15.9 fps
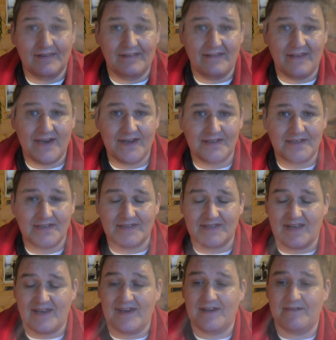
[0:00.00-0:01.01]
That's,
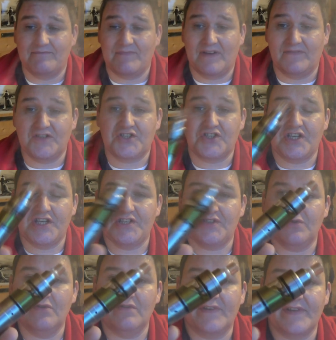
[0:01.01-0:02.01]
I've just
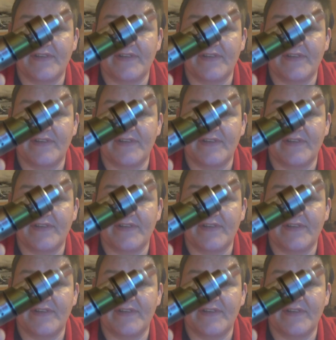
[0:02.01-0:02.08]
changed over,